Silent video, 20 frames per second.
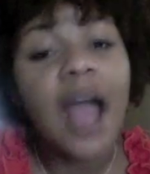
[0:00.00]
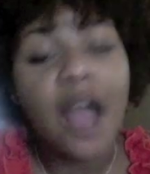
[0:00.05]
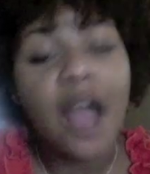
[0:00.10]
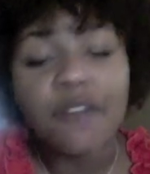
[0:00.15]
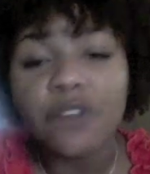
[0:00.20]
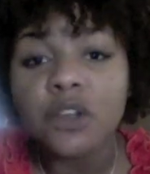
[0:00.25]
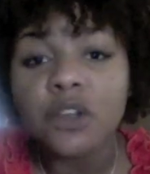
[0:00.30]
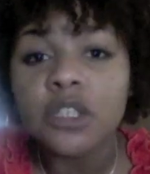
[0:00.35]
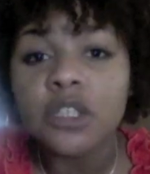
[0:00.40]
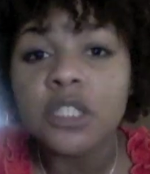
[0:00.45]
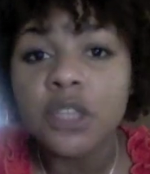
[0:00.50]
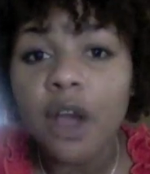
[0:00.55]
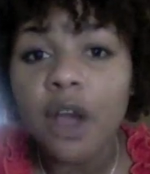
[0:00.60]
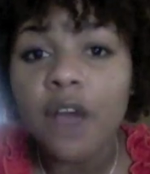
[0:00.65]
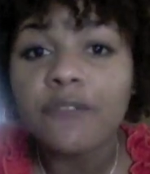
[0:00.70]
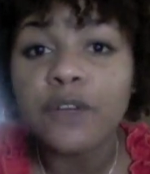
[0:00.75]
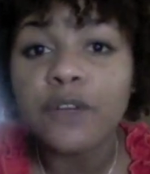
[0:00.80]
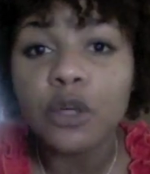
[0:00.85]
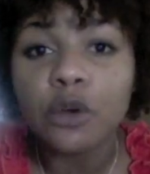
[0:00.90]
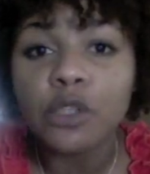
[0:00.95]
I feel
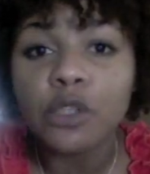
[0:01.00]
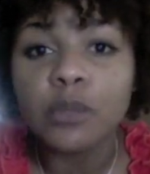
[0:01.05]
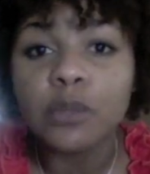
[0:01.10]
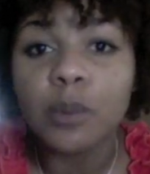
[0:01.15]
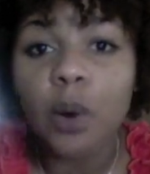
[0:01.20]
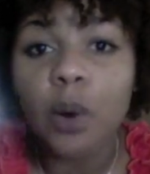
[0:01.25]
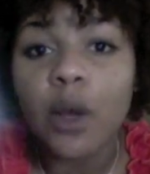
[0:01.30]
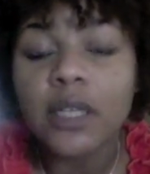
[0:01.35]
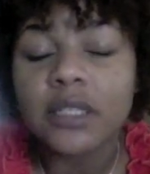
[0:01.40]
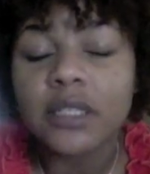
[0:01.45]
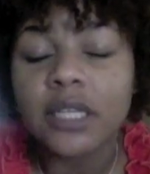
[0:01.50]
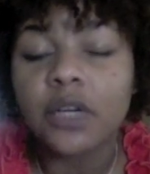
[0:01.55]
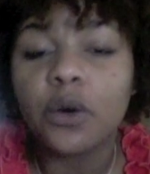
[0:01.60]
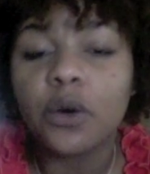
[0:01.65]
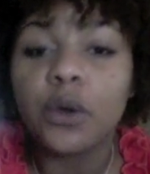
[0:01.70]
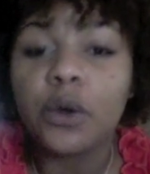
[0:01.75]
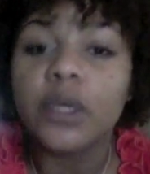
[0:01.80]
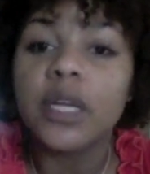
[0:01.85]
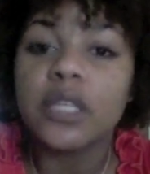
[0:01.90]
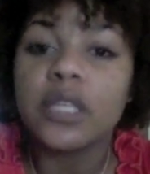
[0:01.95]
sorry for those boys that
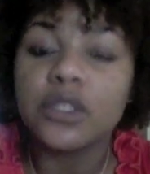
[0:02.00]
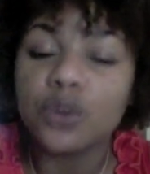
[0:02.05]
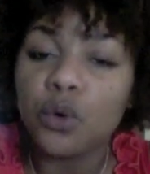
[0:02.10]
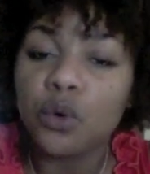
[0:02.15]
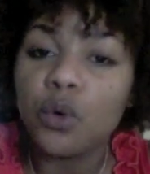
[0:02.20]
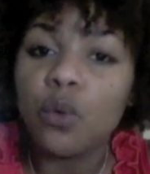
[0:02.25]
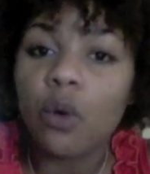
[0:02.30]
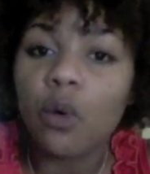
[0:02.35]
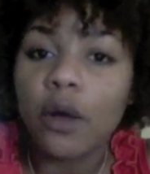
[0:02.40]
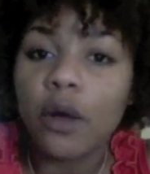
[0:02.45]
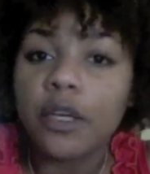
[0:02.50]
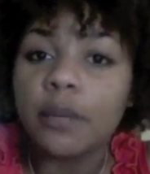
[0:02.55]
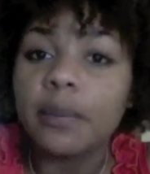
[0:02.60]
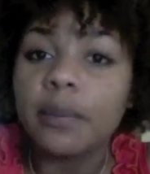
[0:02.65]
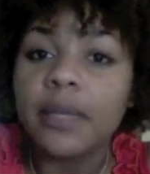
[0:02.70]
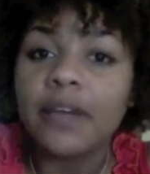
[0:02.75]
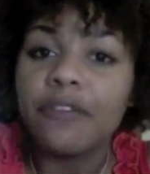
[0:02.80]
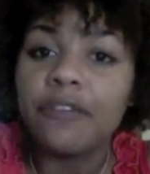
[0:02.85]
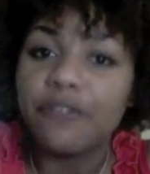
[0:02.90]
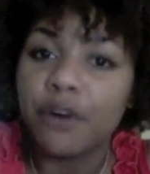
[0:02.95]
go to that school wanting to
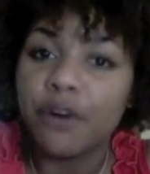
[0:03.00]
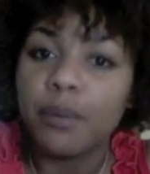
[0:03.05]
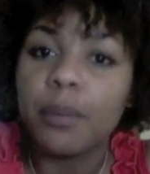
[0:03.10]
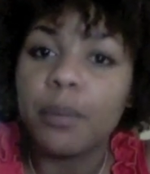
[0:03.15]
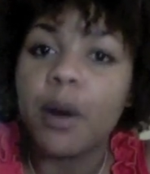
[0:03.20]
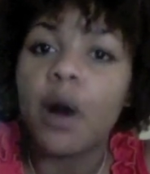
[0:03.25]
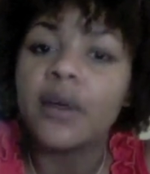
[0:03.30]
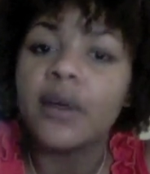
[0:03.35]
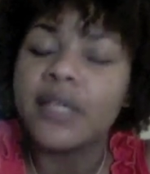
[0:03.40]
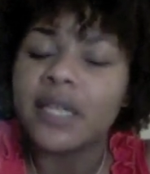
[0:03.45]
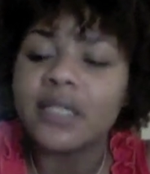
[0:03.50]
play football.